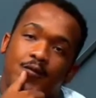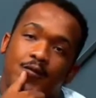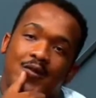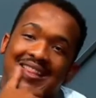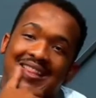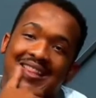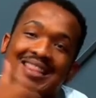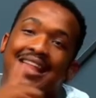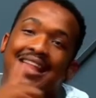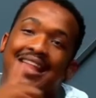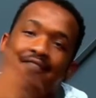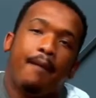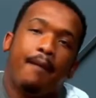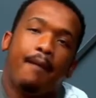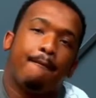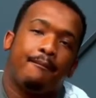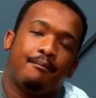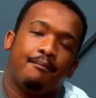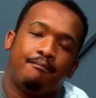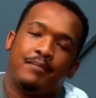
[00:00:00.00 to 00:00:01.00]
Never
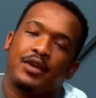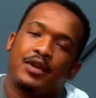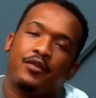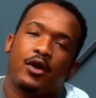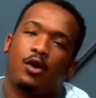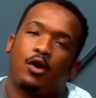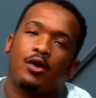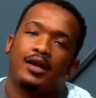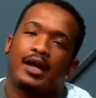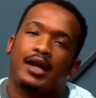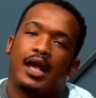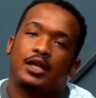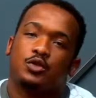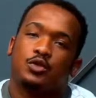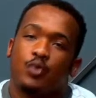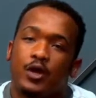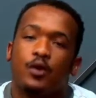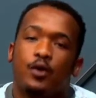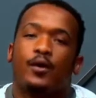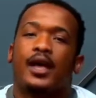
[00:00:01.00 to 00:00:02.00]
be recognized
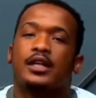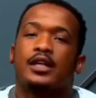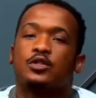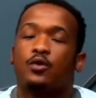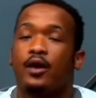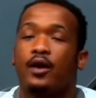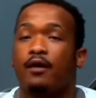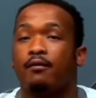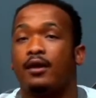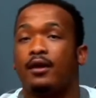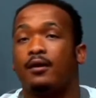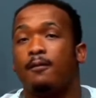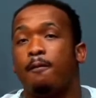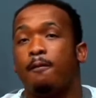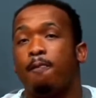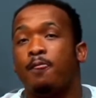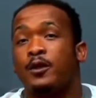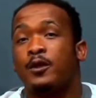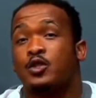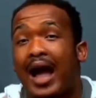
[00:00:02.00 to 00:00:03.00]
when you get to heaven.
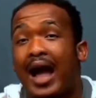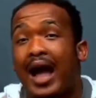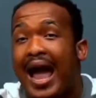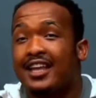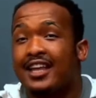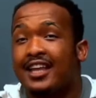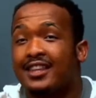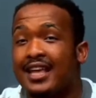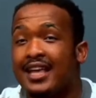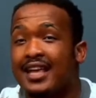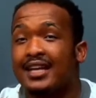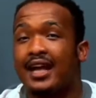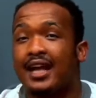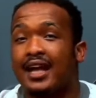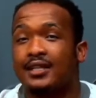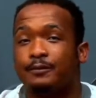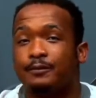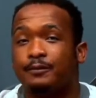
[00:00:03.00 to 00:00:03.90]
So I think that